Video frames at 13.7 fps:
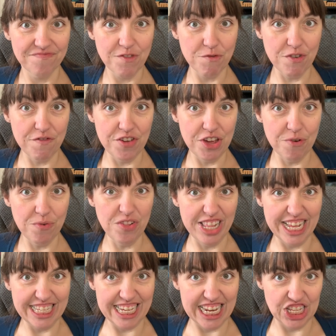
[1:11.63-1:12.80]
Review.
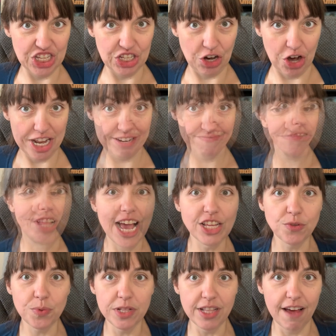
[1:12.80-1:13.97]
Let's get it started. So
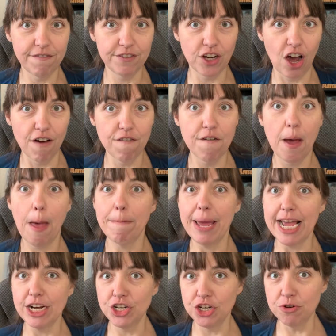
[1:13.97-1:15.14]
last we left off,
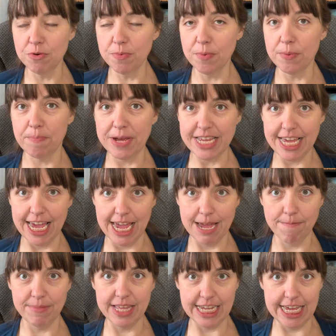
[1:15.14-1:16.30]
Pandu
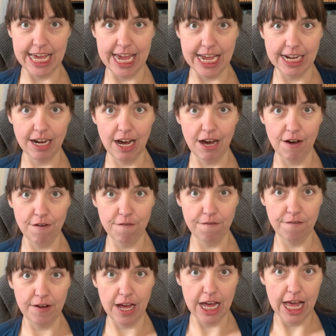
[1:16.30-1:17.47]
became the king of
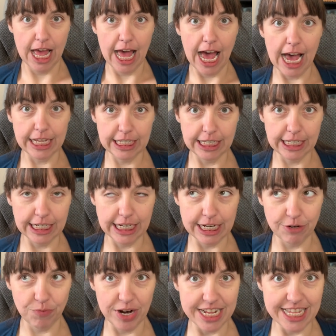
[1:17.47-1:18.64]

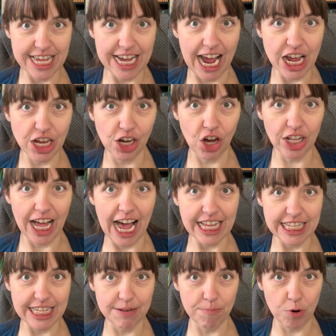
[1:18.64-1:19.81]
Hastin. What is it? How you call it?
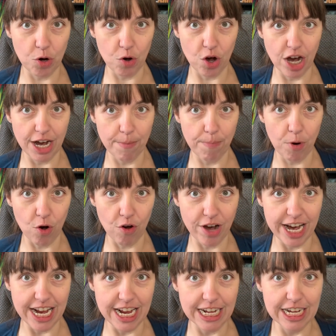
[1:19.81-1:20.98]

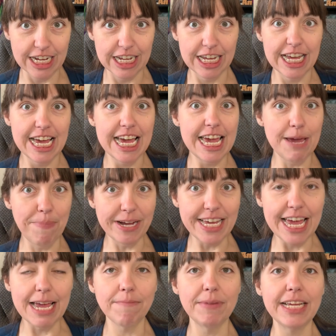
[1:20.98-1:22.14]
Hastinpuri. He
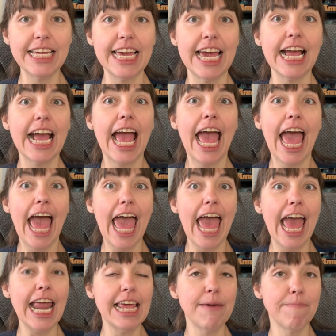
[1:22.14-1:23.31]
became the king,
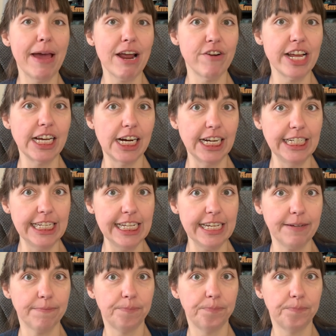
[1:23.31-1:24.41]
and he married Kunti.